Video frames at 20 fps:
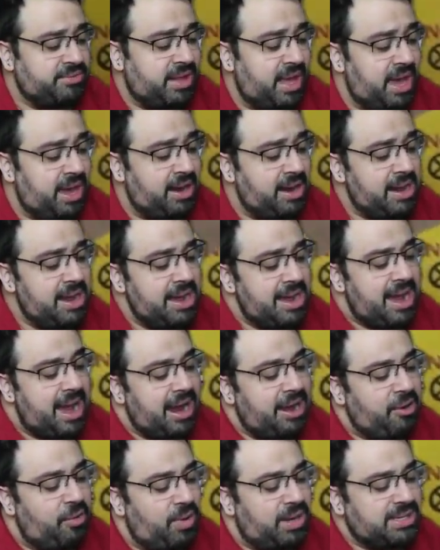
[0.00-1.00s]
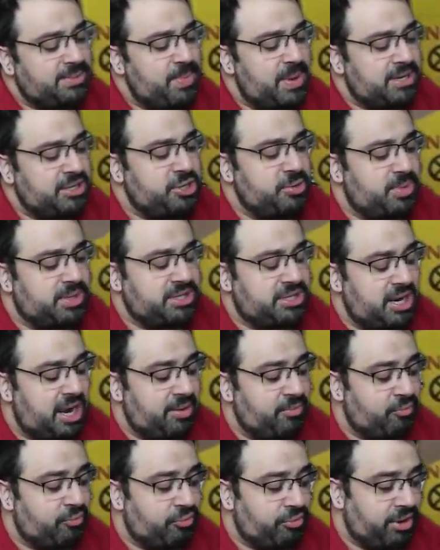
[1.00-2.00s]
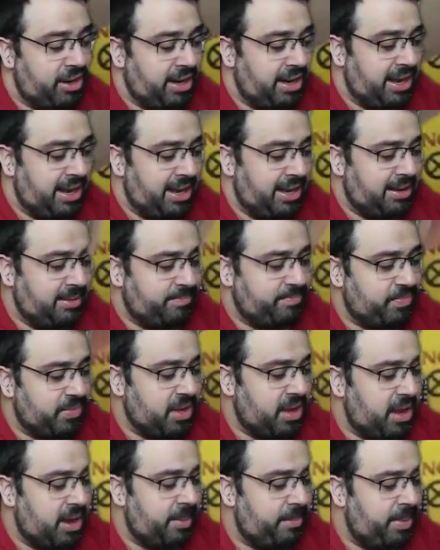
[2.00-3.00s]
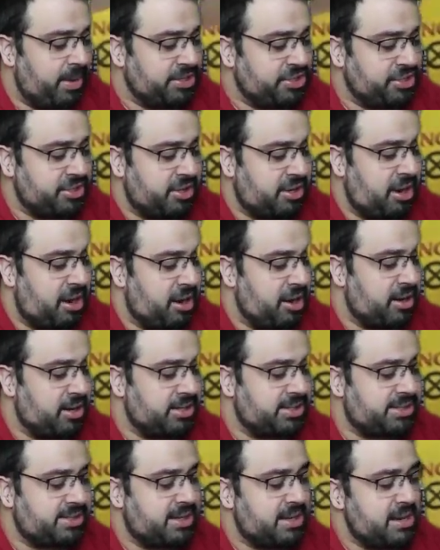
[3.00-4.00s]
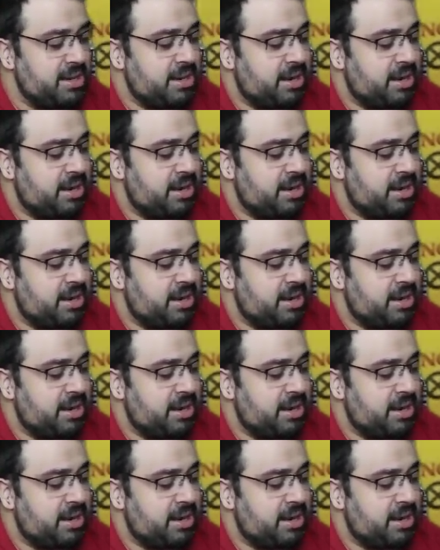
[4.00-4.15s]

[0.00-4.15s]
that. I don't want to spend too much time reading a bunch of the cards.